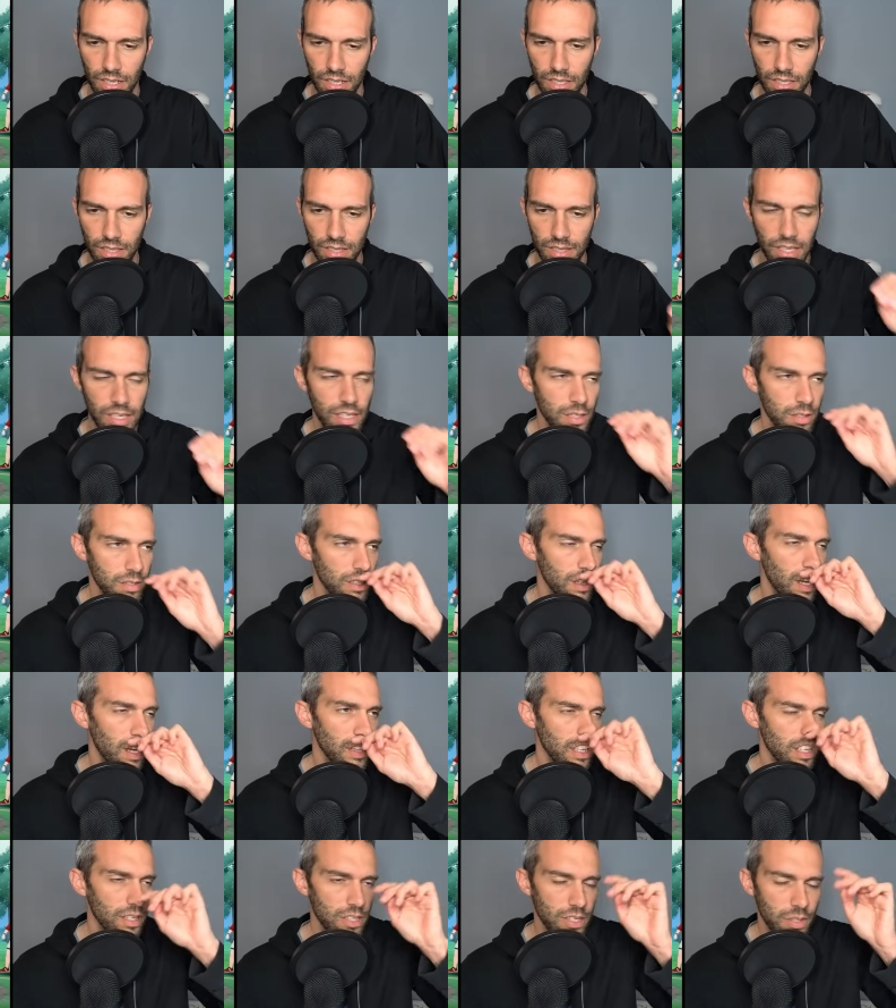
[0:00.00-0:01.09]
like, I
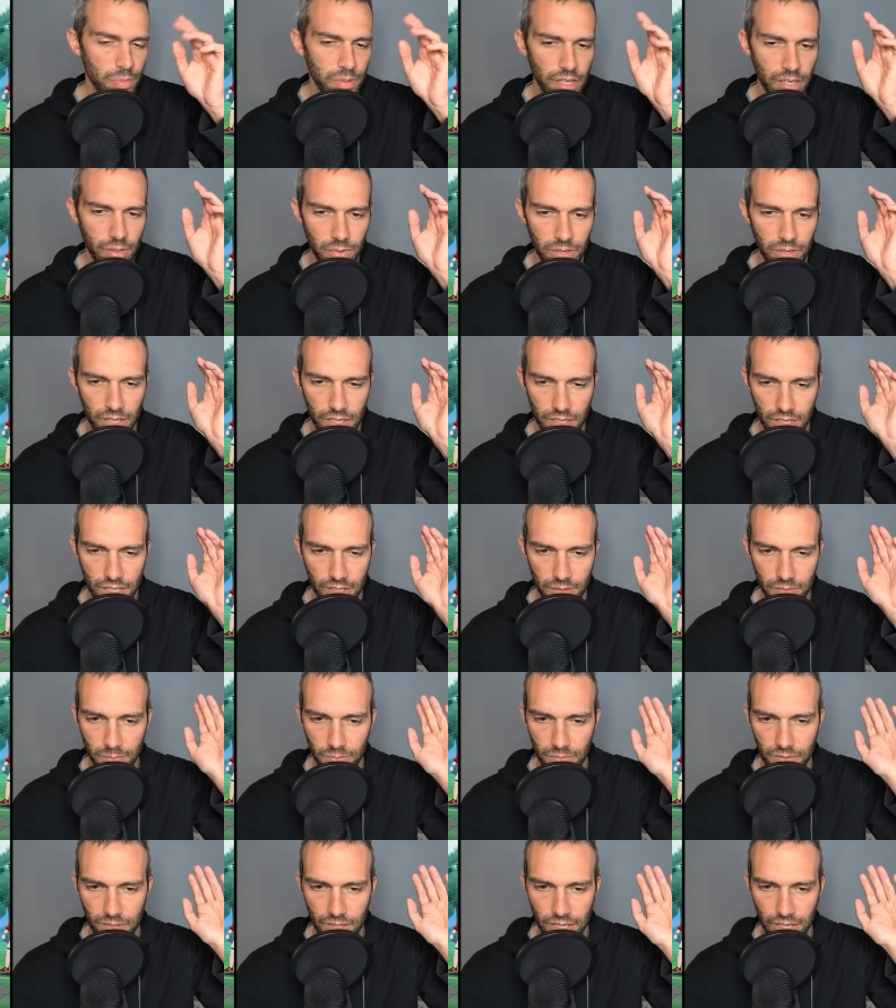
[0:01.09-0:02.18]
think you're playing well,
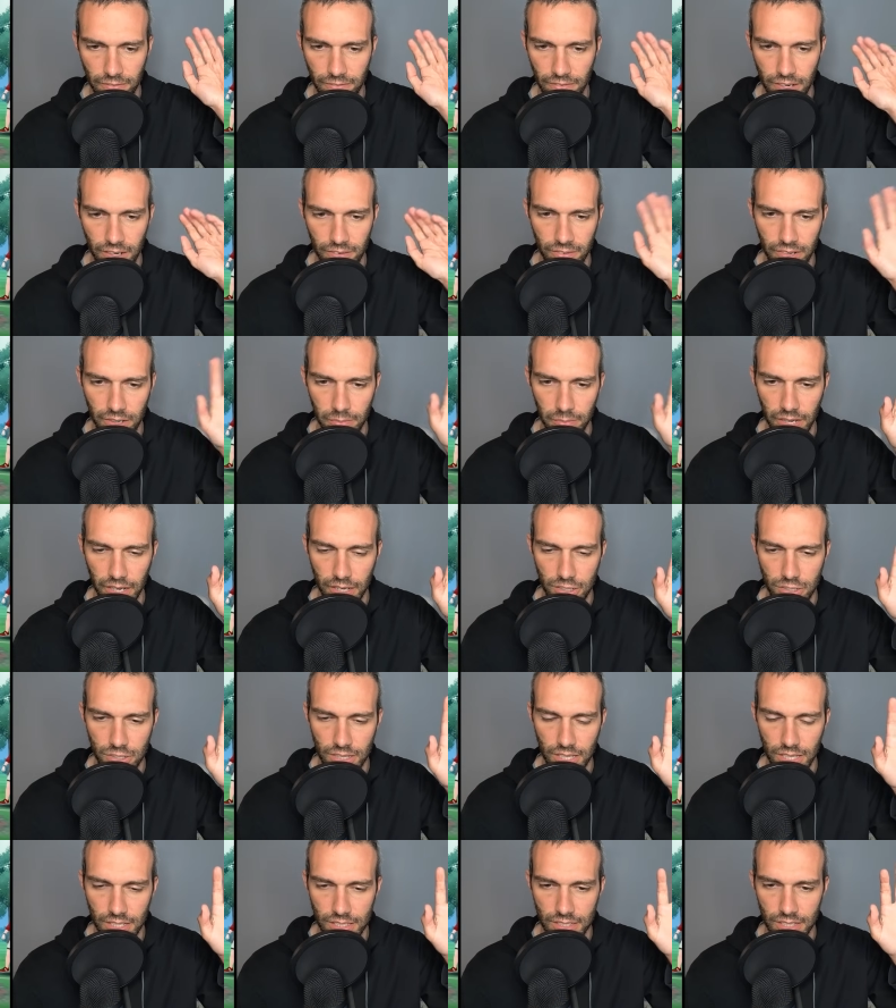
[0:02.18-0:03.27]
like very, very minor
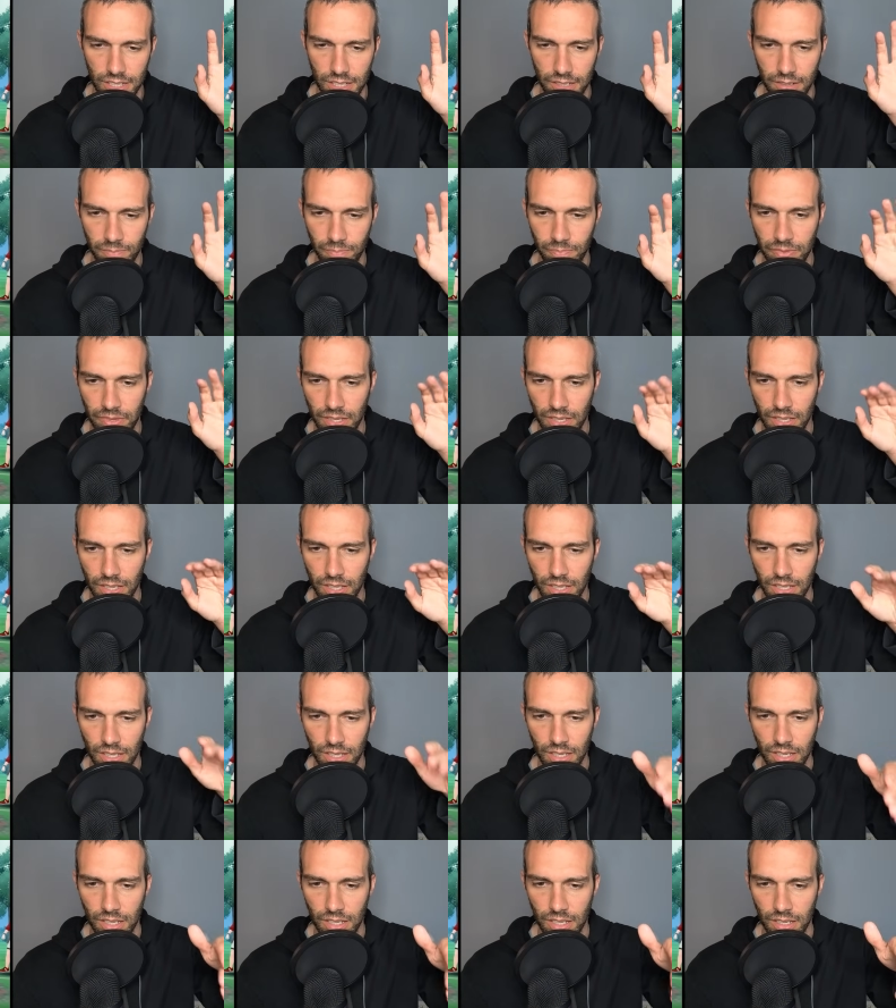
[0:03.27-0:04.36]
things there.
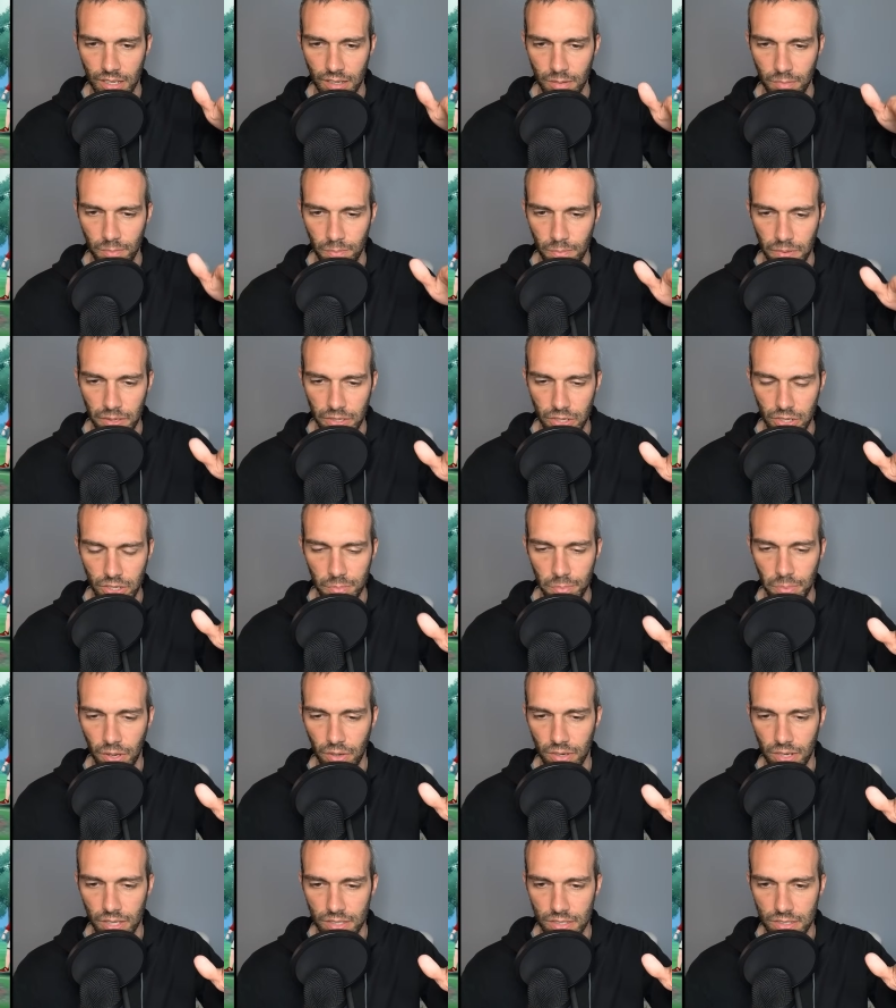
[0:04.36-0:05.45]
But your
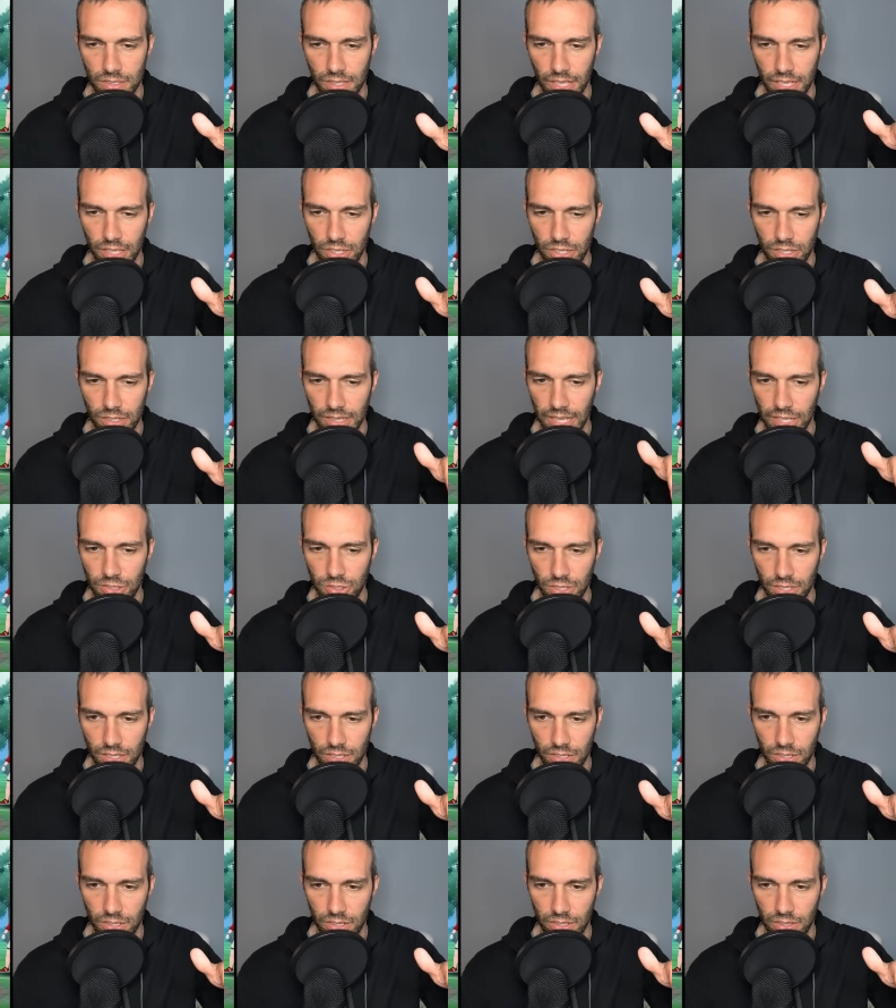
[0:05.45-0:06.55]
opponent, like, you're a legend.
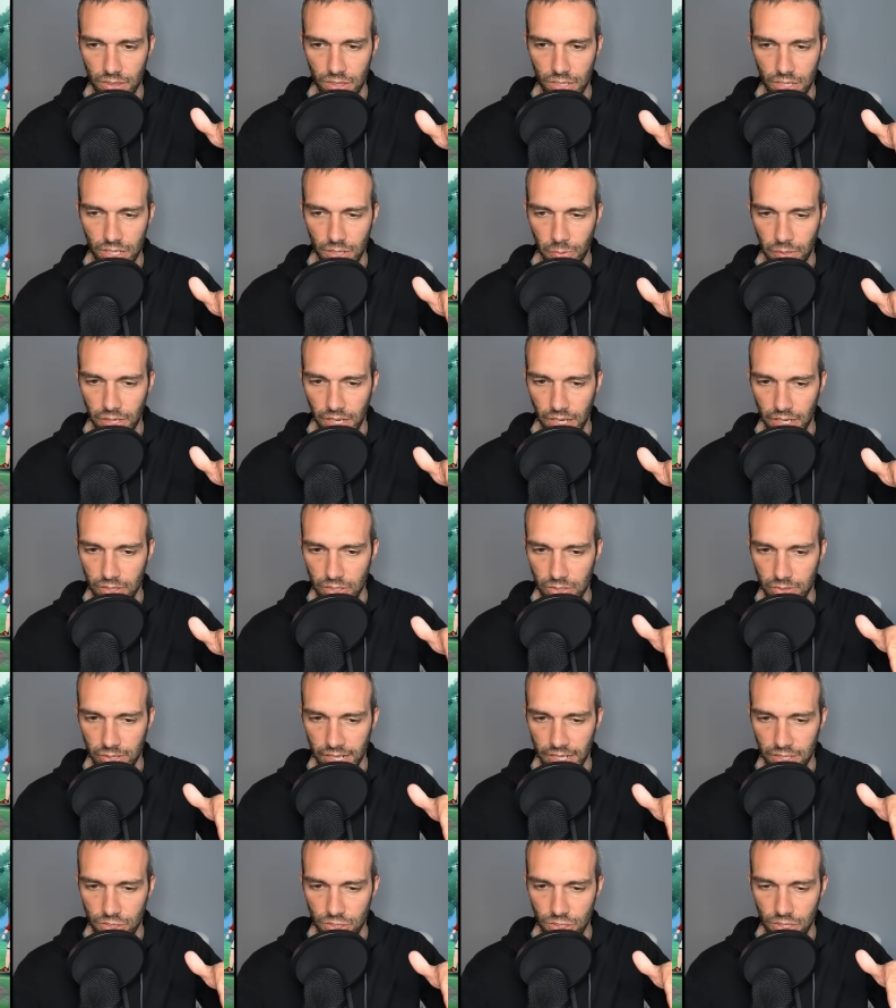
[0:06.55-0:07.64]
You're in 3100
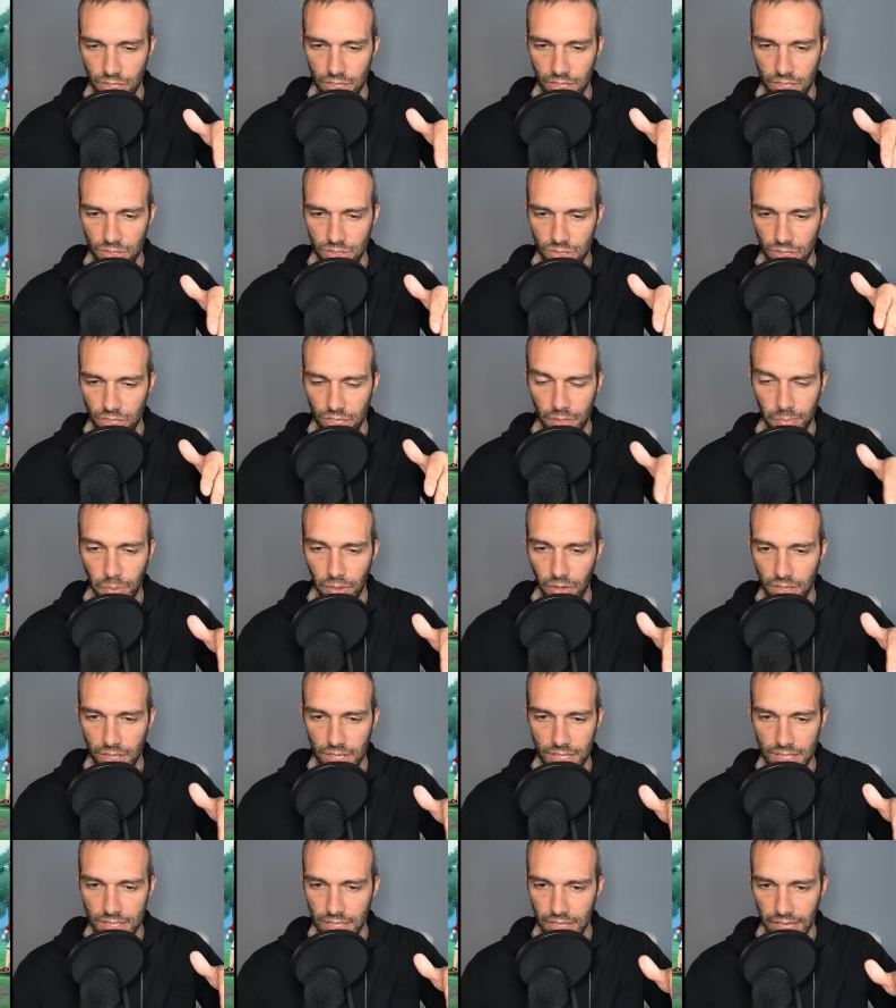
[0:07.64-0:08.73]
range. So your
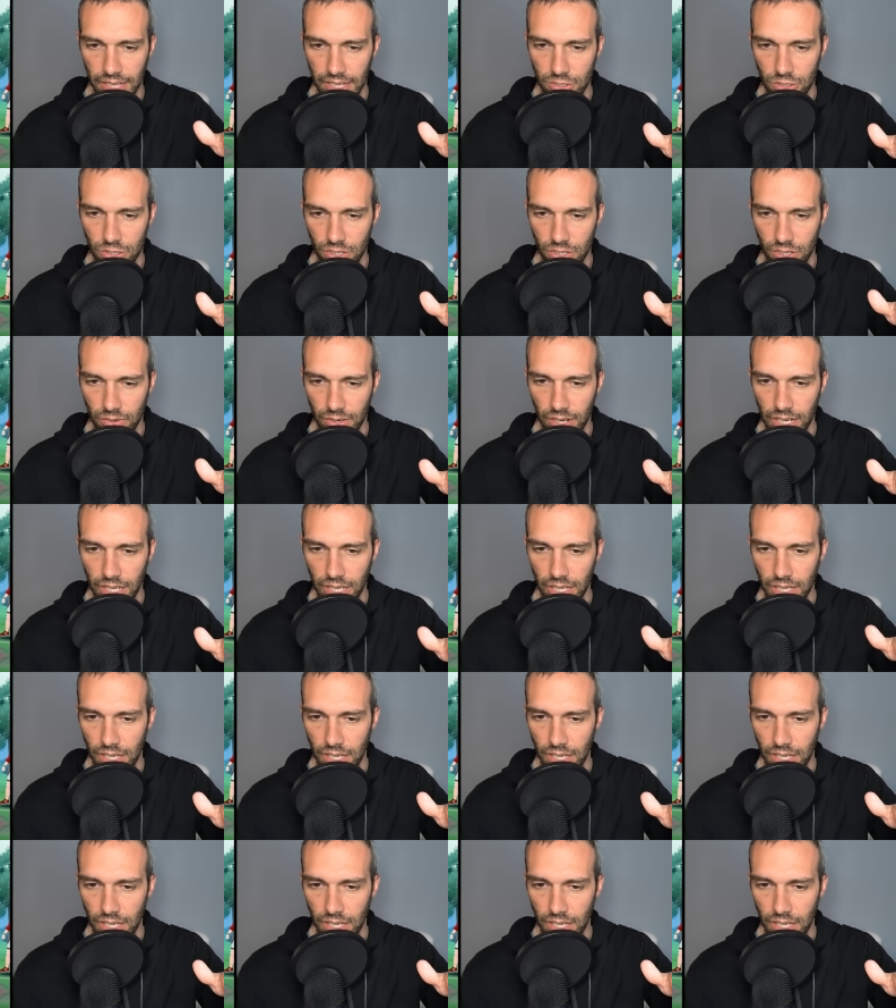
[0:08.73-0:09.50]
opponent is a legend already.